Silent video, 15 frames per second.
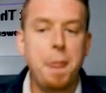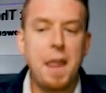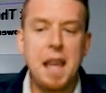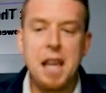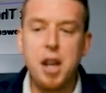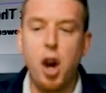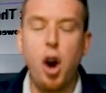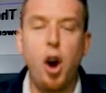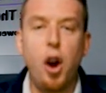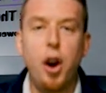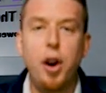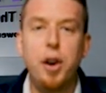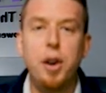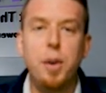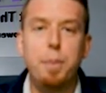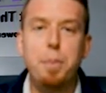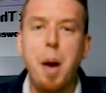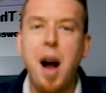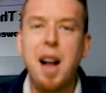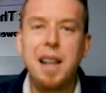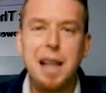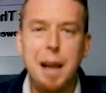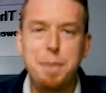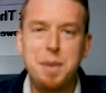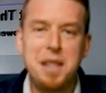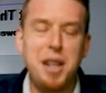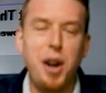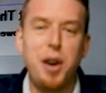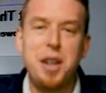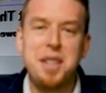in our mock-ups
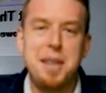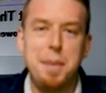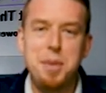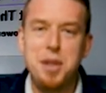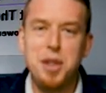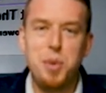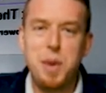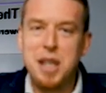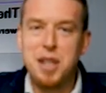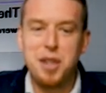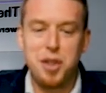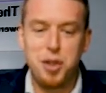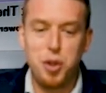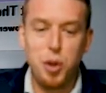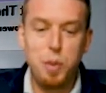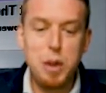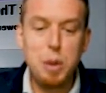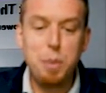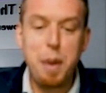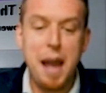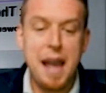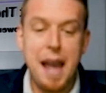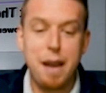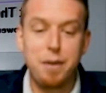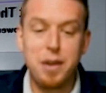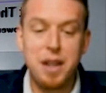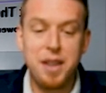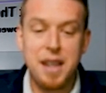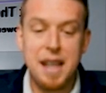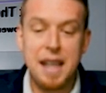in our assumptions we just assume you pay
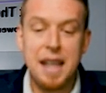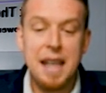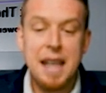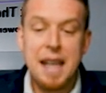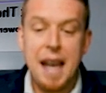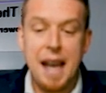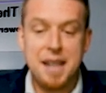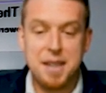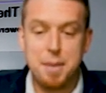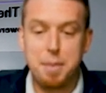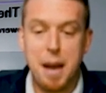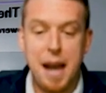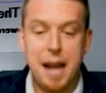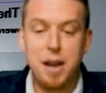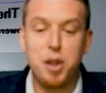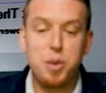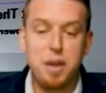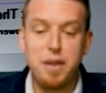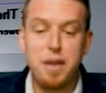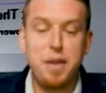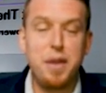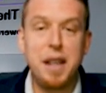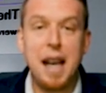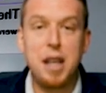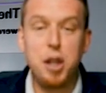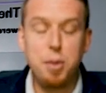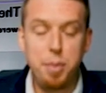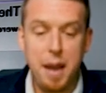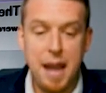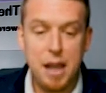everything as a buyer so we've even got
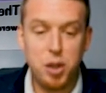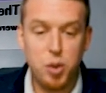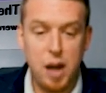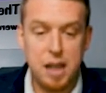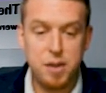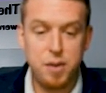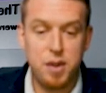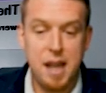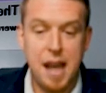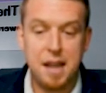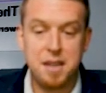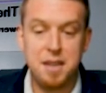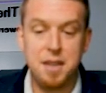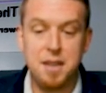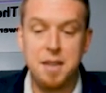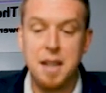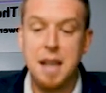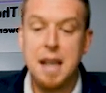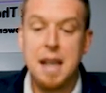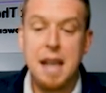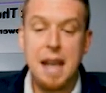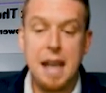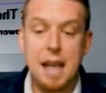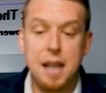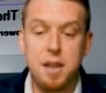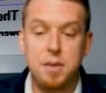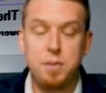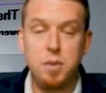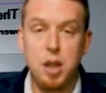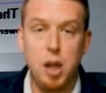you paying transfer taxes
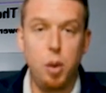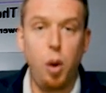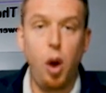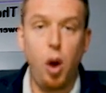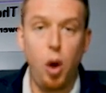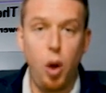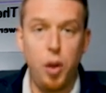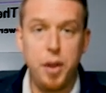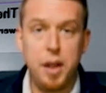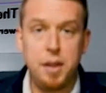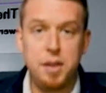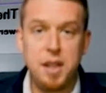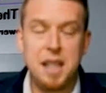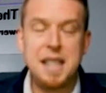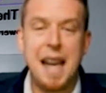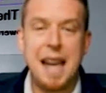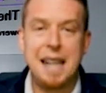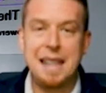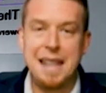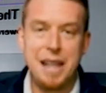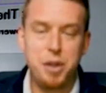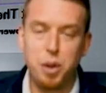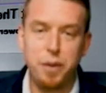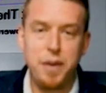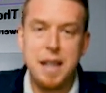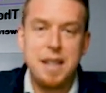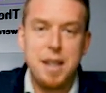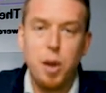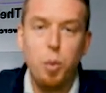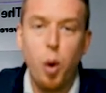and you know all the the title and escrow
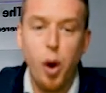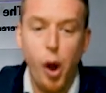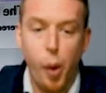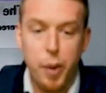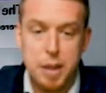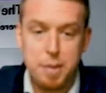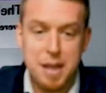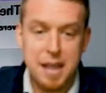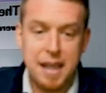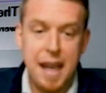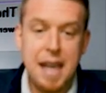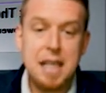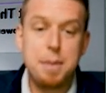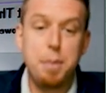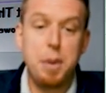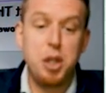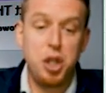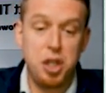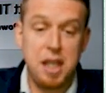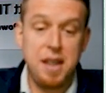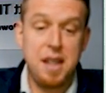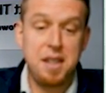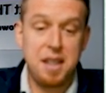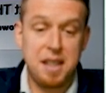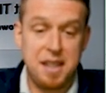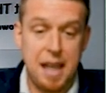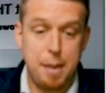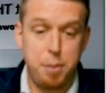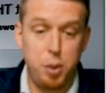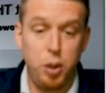fees it won't always be the case but just in this
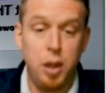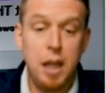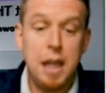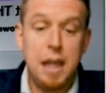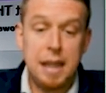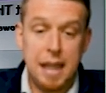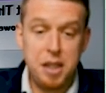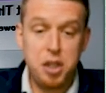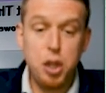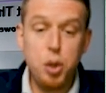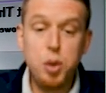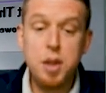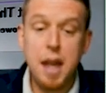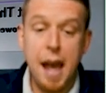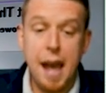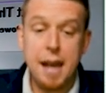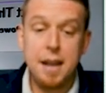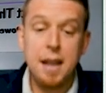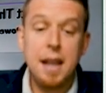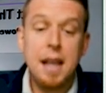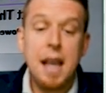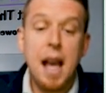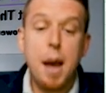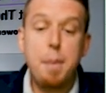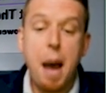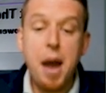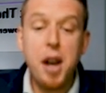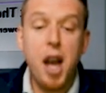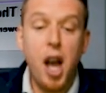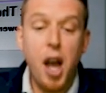example let's use that
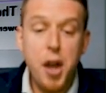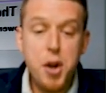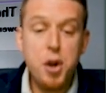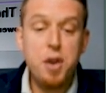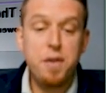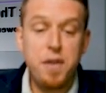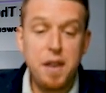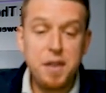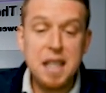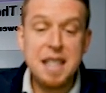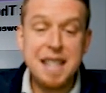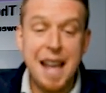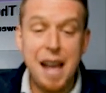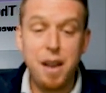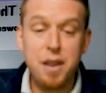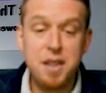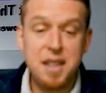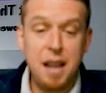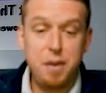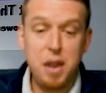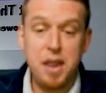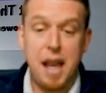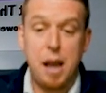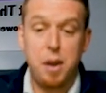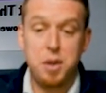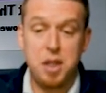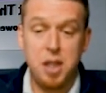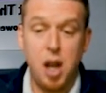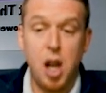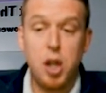about
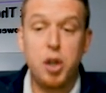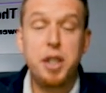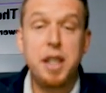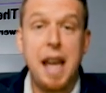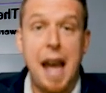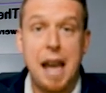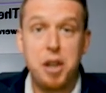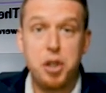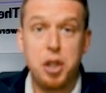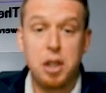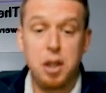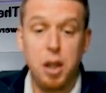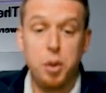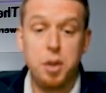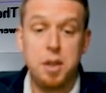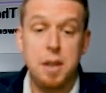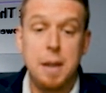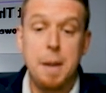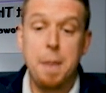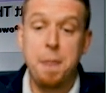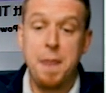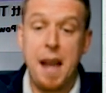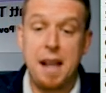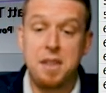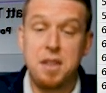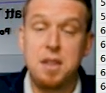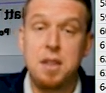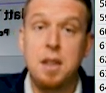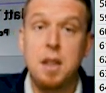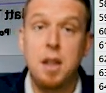$157000 cash to close
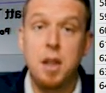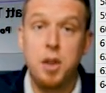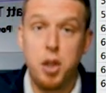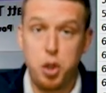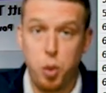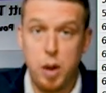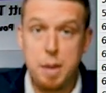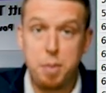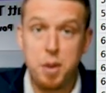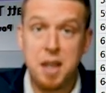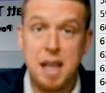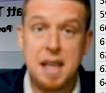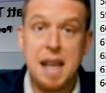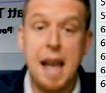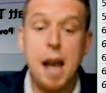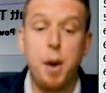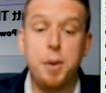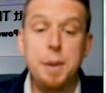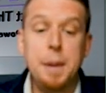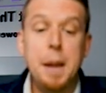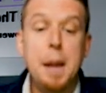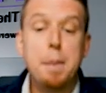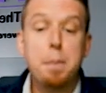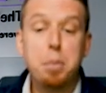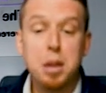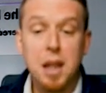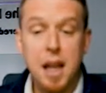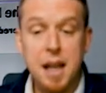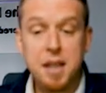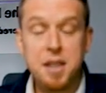that's the 20% down
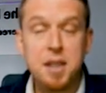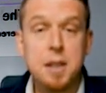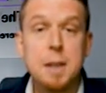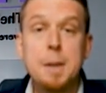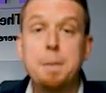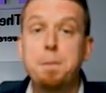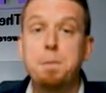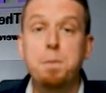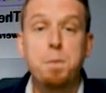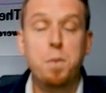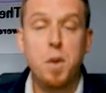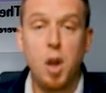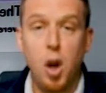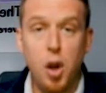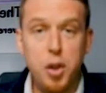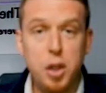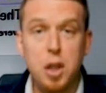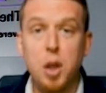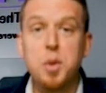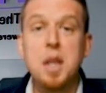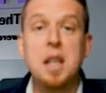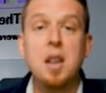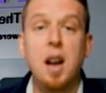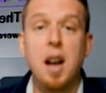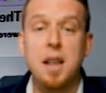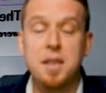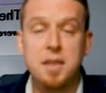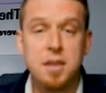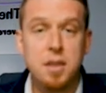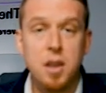plus all the closing
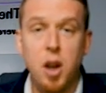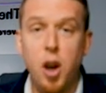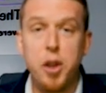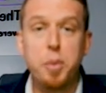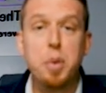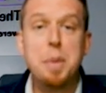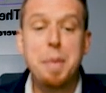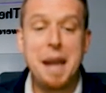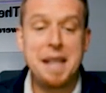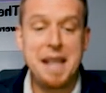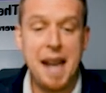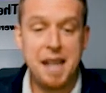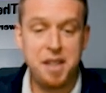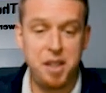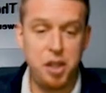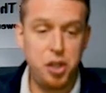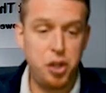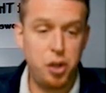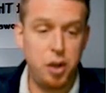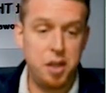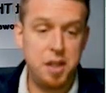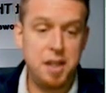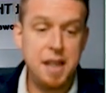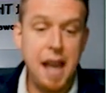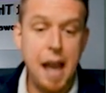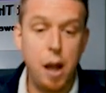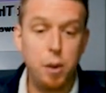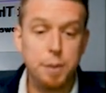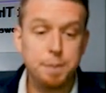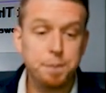costs all the prepaid tax and insurance
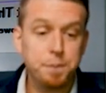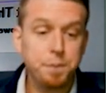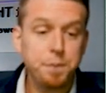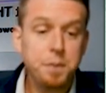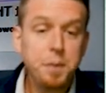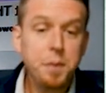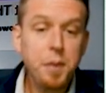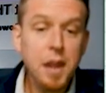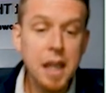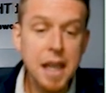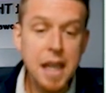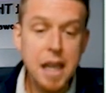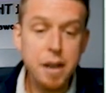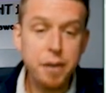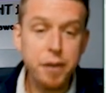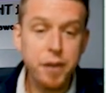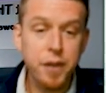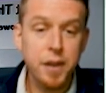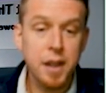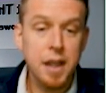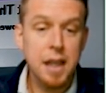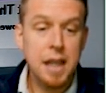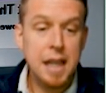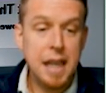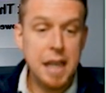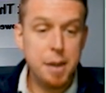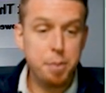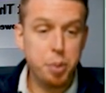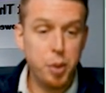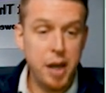now if it
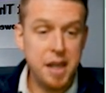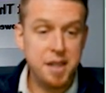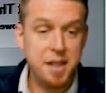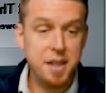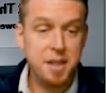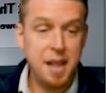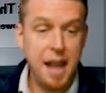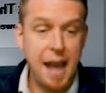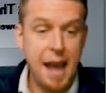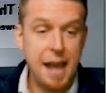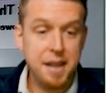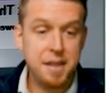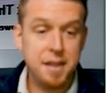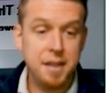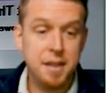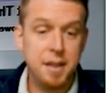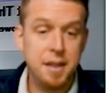appraises at